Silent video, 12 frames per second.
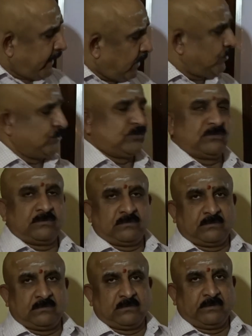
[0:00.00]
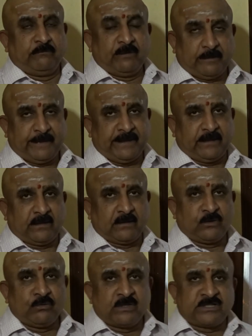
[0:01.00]
And the house will
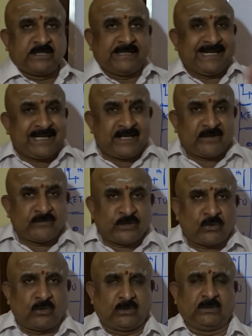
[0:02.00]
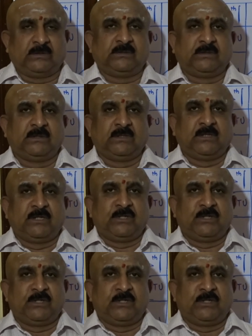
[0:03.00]
be towards the dead end of the road.